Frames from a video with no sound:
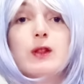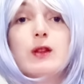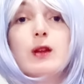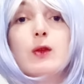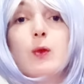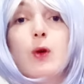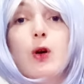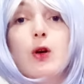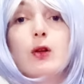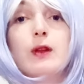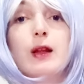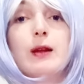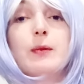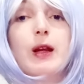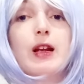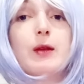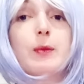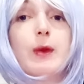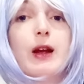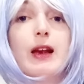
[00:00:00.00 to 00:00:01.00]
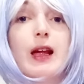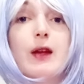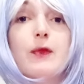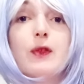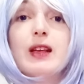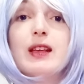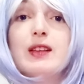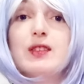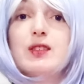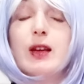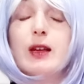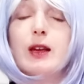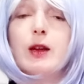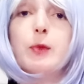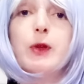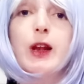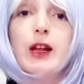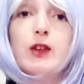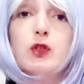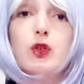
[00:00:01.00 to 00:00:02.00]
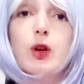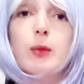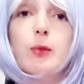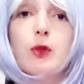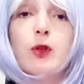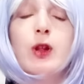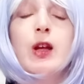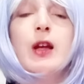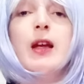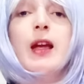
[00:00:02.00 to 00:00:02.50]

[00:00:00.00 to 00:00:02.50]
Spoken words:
they want and make my life easier and pleasurable,